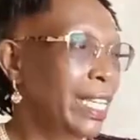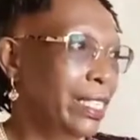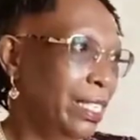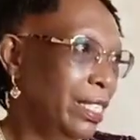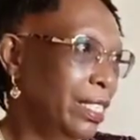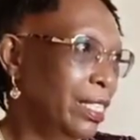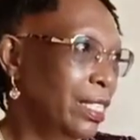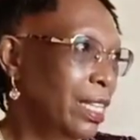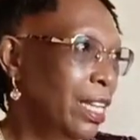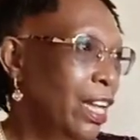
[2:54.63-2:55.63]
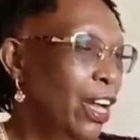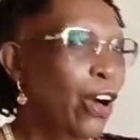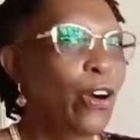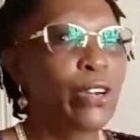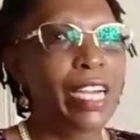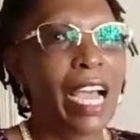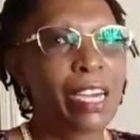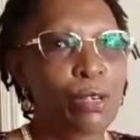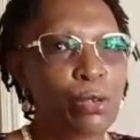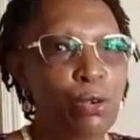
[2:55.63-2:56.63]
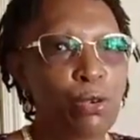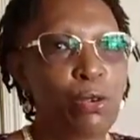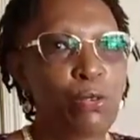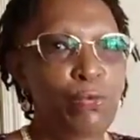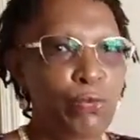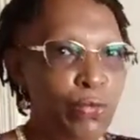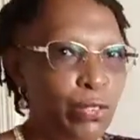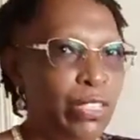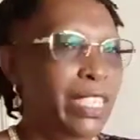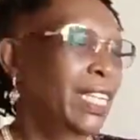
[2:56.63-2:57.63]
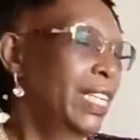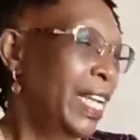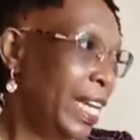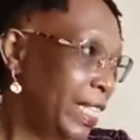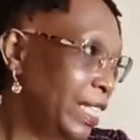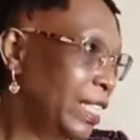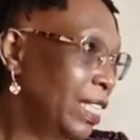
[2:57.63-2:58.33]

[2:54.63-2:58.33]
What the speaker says: days on a raw food diet.